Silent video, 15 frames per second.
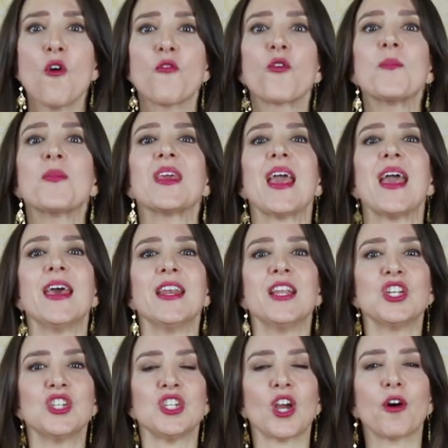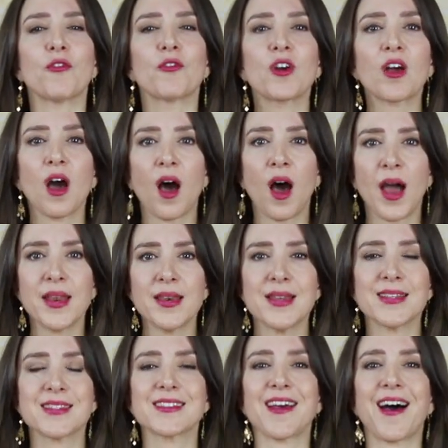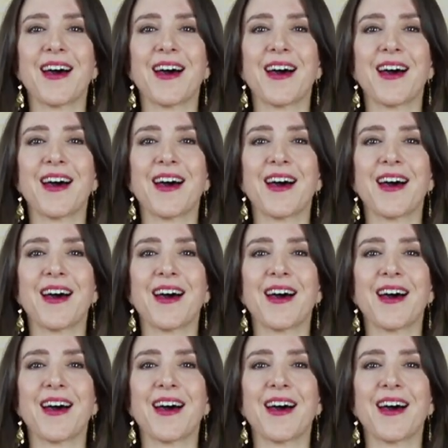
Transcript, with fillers: from the energy of kindness,